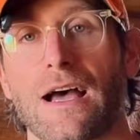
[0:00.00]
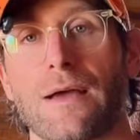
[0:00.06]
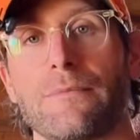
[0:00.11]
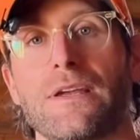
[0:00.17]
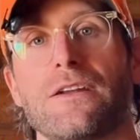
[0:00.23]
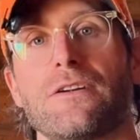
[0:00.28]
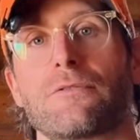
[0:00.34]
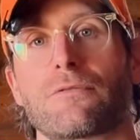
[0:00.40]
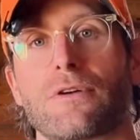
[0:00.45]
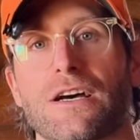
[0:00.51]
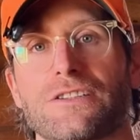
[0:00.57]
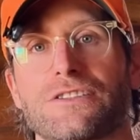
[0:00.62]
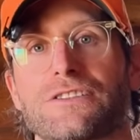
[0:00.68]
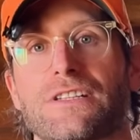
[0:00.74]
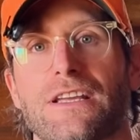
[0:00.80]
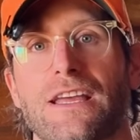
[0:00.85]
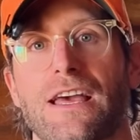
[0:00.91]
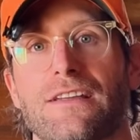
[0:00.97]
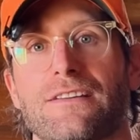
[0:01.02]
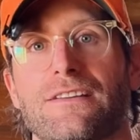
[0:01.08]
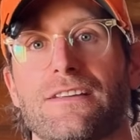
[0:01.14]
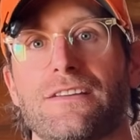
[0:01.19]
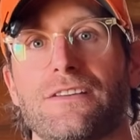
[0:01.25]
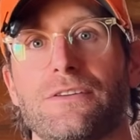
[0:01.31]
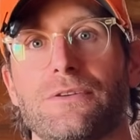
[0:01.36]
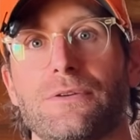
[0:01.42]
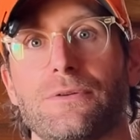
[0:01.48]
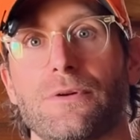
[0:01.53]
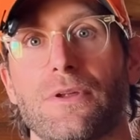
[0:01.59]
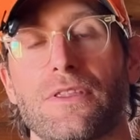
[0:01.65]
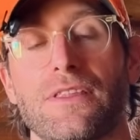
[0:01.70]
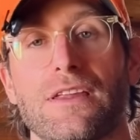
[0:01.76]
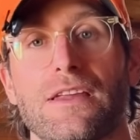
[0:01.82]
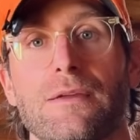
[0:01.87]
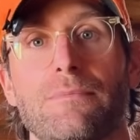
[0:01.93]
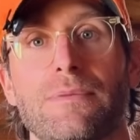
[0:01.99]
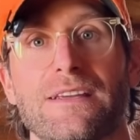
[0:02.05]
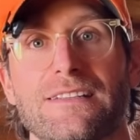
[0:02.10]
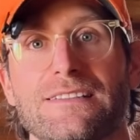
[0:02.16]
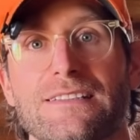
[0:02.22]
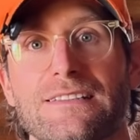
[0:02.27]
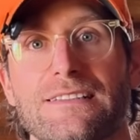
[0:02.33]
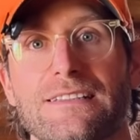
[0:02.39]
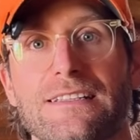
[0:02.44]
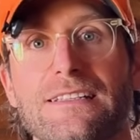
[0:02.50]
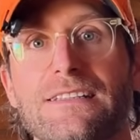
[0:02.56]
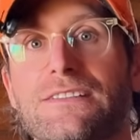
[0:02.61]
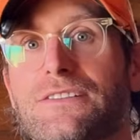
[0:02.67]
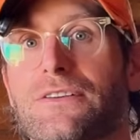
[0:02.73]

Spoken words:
I'm in a rush to get to the PCT,